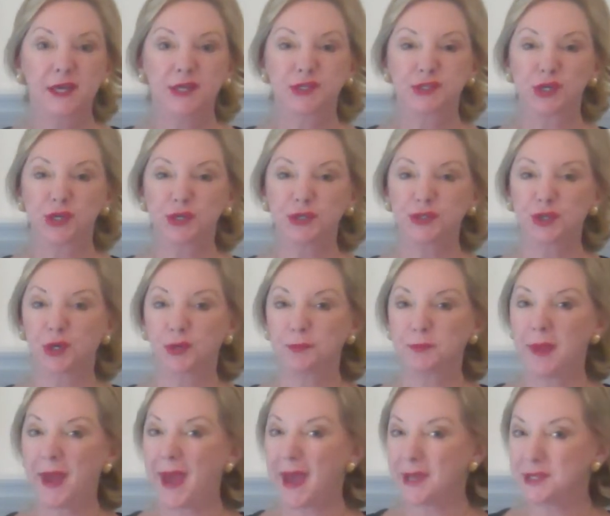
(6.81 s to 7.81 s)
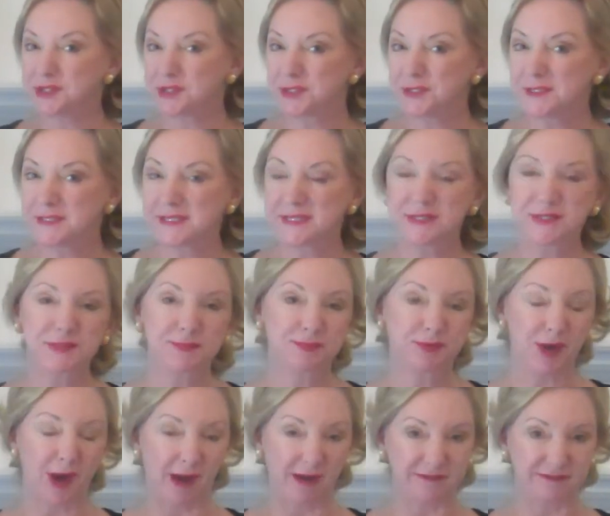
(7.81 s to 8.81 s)
Turn Your Passions into
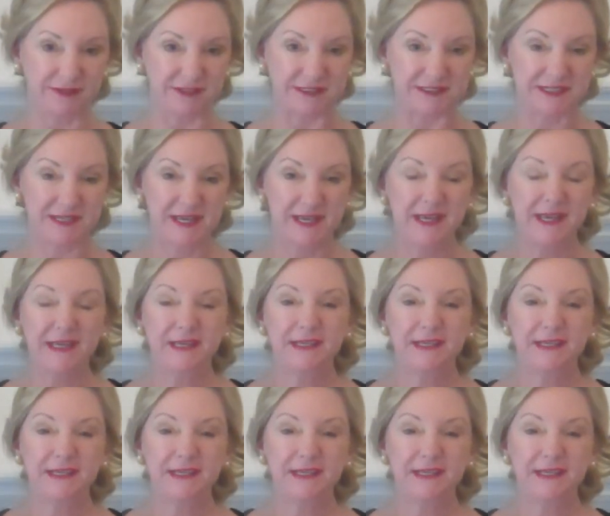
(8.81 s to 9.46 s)
Profit.